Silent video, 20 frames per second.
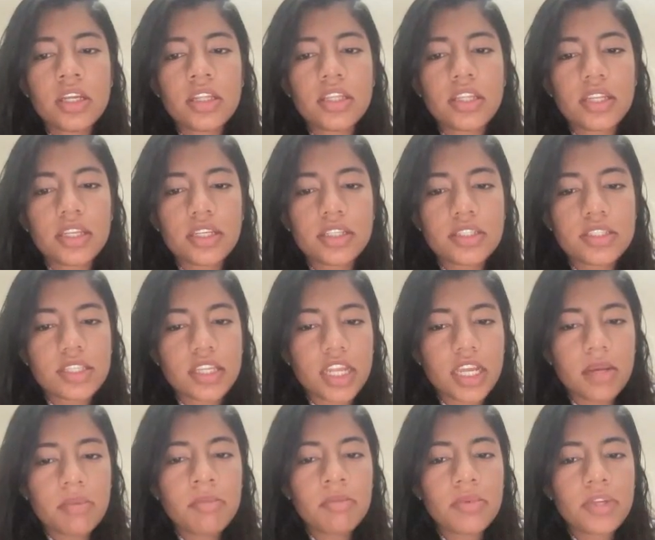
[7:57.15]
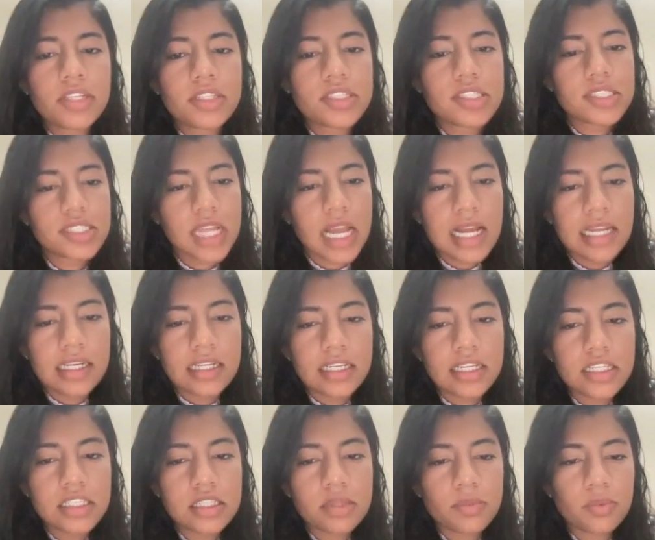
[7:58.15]
then its name, its
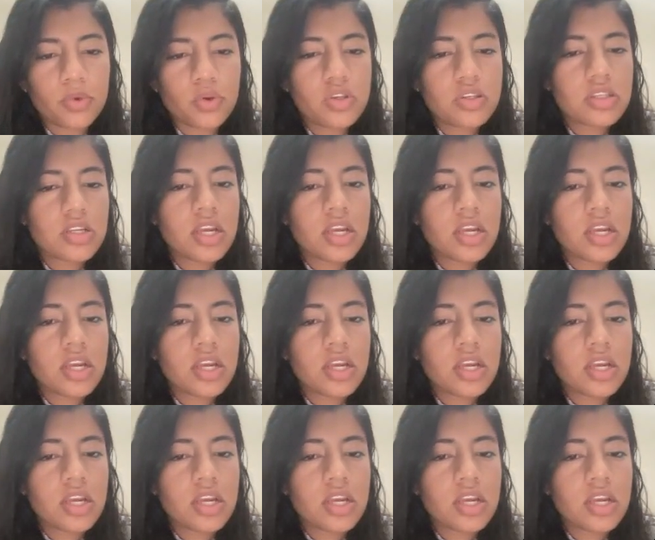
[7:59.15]
salary, suppose,